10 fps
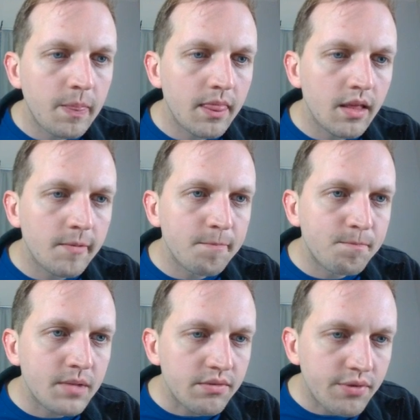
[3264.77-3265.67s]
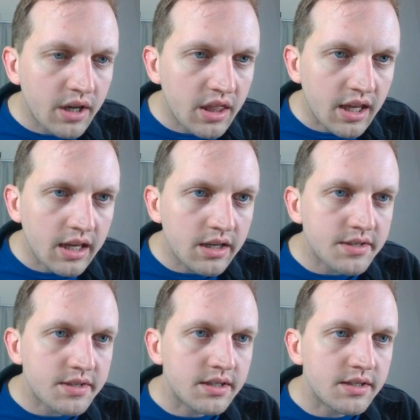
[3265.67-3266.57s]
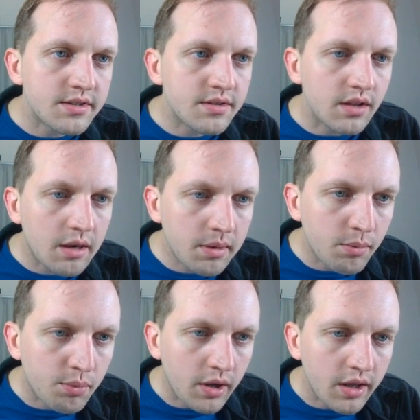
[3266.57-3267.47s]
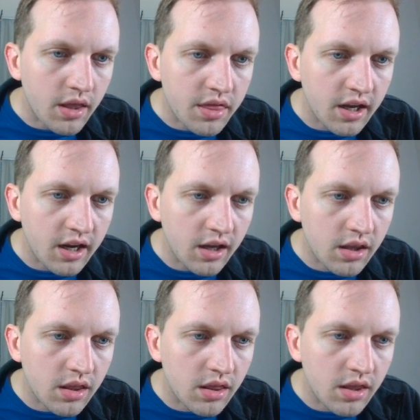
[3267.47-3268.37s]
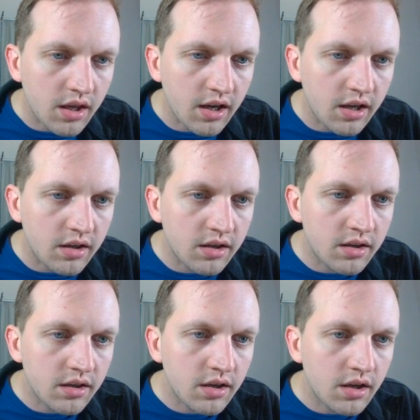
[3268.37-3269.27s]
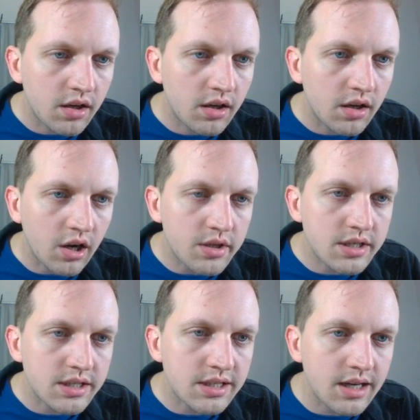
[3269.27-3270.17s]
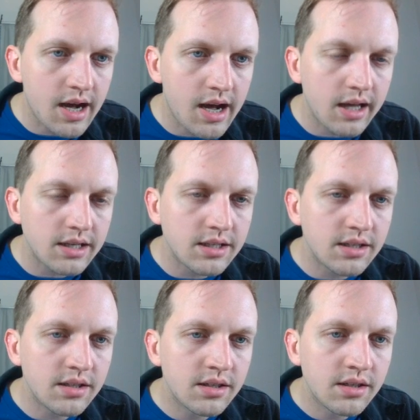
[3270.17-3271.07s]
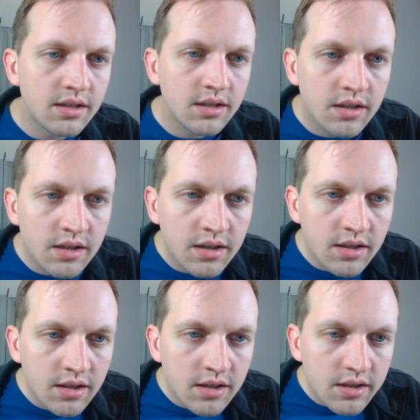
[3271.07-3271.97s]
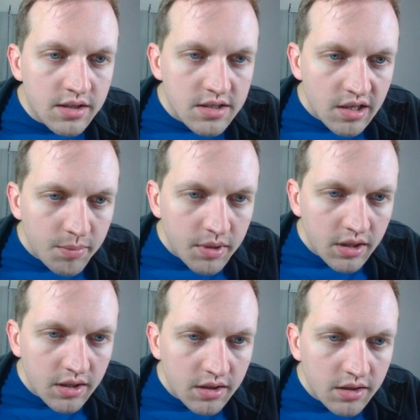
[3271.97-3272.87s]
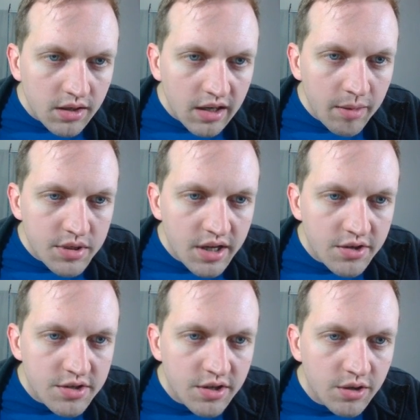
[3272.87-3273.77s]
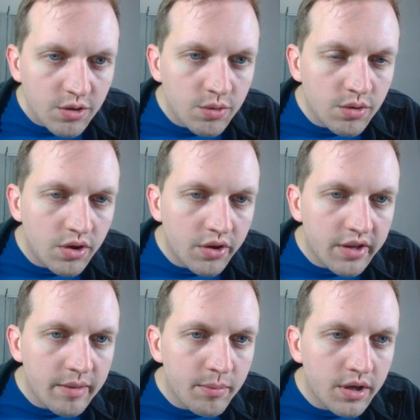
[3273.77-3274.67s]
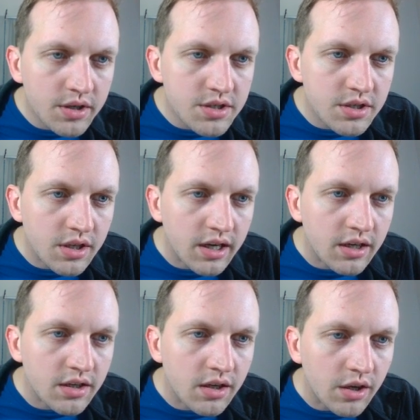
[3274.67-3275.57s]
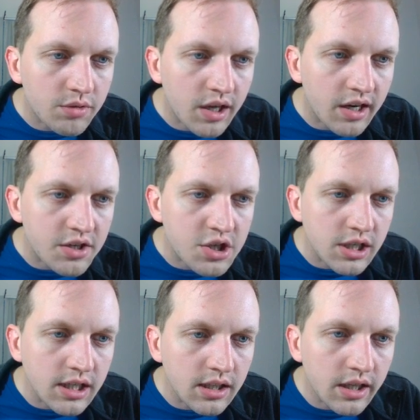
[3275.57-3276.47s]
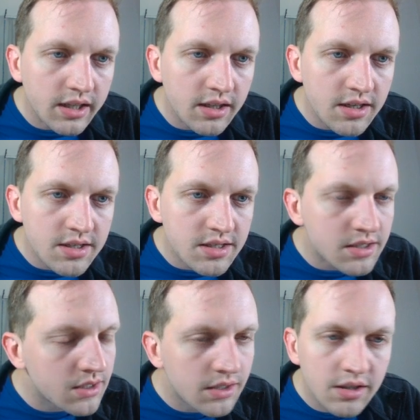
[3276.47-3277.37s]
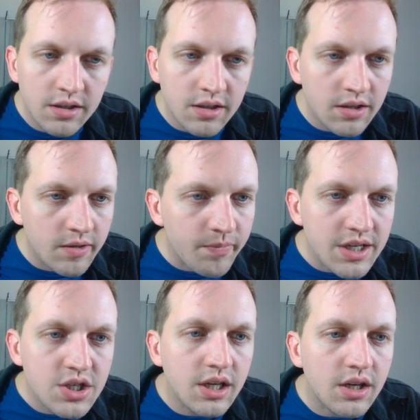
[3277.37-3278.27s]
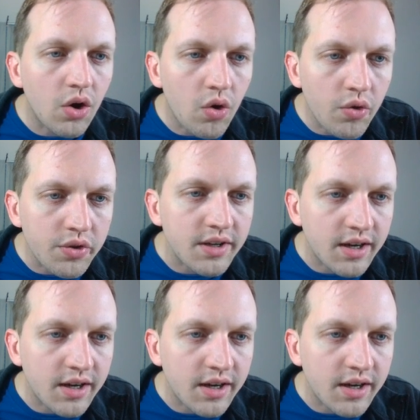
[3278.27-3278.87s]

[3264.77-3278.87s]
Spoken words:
And the funny thing is a lot of people probably think that, you know, this is not something that game designers do all that much, like, you know, kind of cheat like this. They cheat all the time.